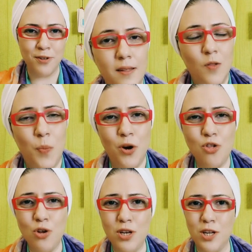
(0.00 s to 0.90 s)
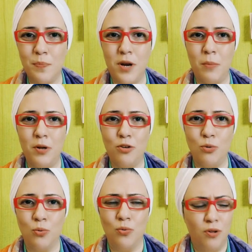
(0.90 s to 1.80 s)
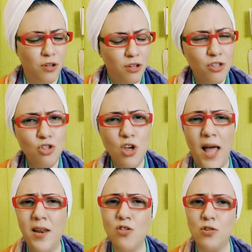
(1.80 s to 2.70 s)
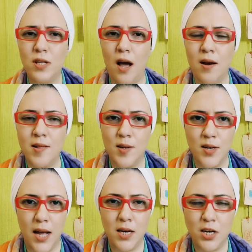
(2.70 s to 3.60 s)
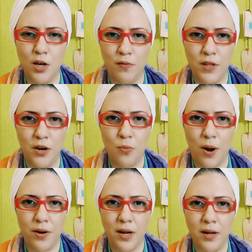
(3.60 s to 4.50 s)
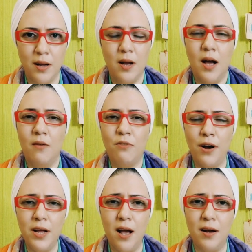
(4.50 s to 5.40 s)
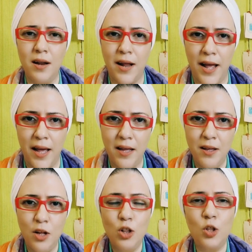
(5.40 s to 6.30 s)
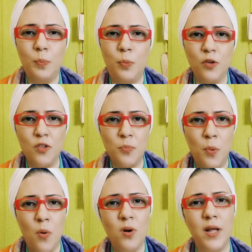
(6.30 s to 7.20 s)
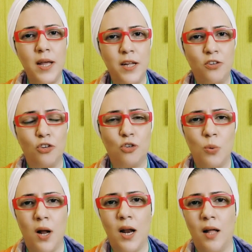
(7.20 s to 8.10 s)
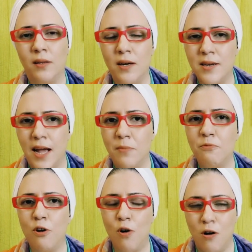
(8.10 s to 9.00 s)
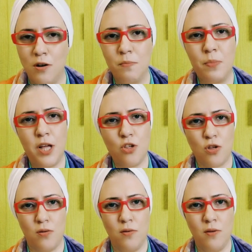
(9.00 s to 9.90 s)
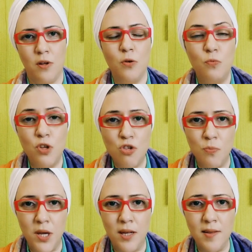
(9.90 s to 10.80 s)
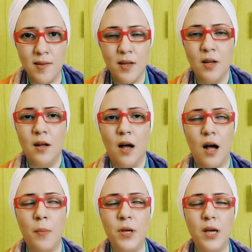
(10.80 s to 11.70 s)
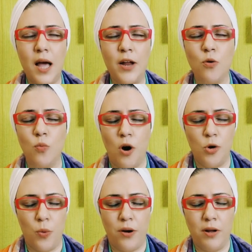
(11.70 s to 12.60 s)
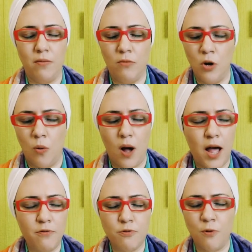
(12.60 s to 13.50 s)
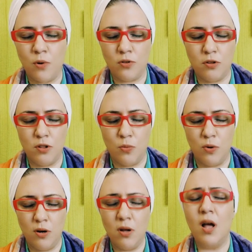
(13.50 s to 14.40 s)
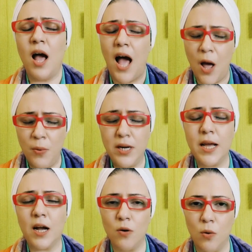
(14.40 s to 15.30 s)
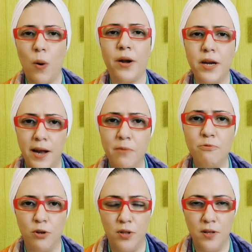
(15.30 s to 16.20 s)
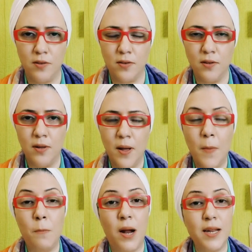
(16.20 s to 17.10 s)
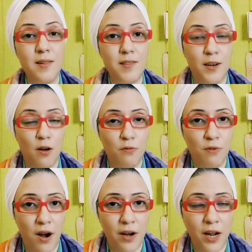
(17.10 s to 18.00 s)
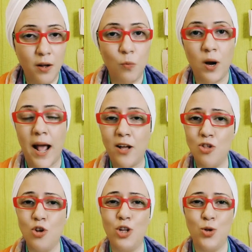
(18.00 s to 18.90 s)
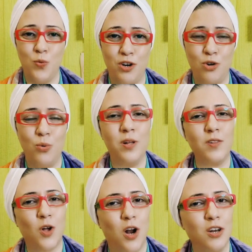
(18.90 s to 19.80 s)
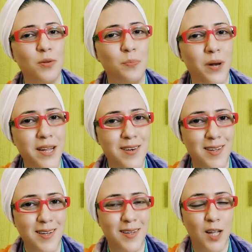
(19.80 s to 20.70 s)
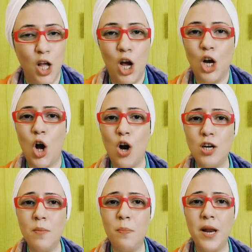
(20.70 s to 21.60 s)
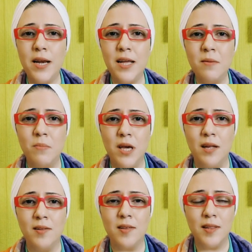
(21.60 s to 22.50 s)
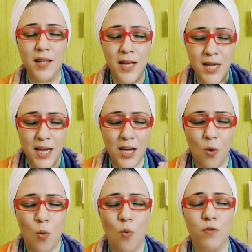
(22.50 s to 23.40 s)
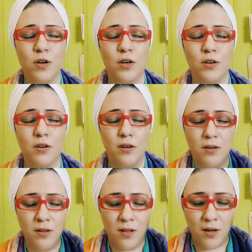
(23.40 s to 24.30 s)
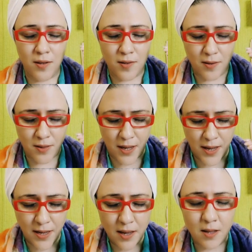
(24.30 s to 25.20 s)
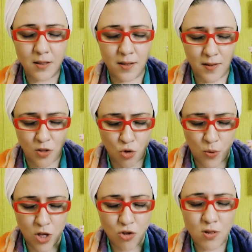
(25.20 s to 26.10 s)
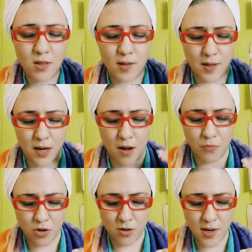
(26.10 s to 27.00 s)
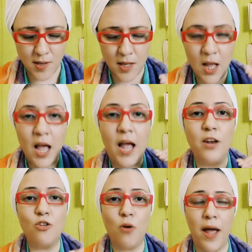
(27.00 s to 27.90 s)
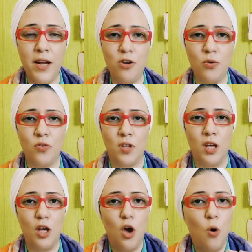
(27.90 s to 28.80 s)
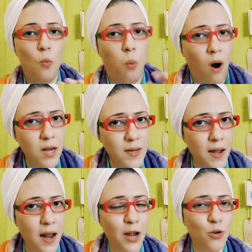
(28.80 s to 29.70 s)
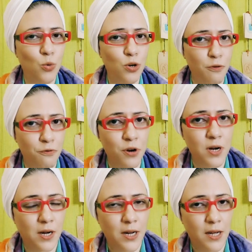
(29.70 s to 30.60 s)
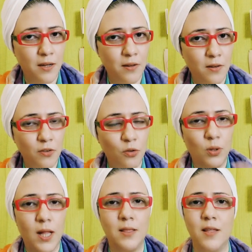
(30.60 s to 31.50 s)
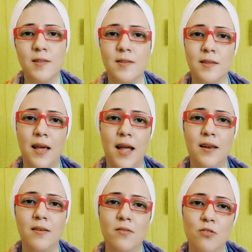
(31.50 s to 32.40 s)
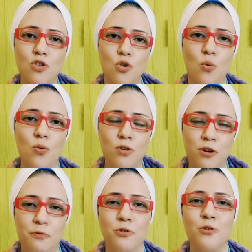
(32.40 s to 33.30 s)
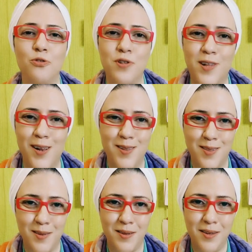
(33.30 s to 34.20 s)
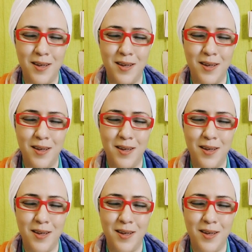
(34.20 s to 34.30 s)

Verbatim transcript: Spiritual tip number two, challenge the uncertainty of that worry. Worry agar hai, to postpone it to another time for contemplation, which means, abhi I don't want to worry. No, I have to focus on the work. I will take out a worry time for this. But instead of worrying, what actually you do is contemplating. Contemplating means thinking over the thing, the situation, the circumstance and trying to see what can I do differently so that this can show different results.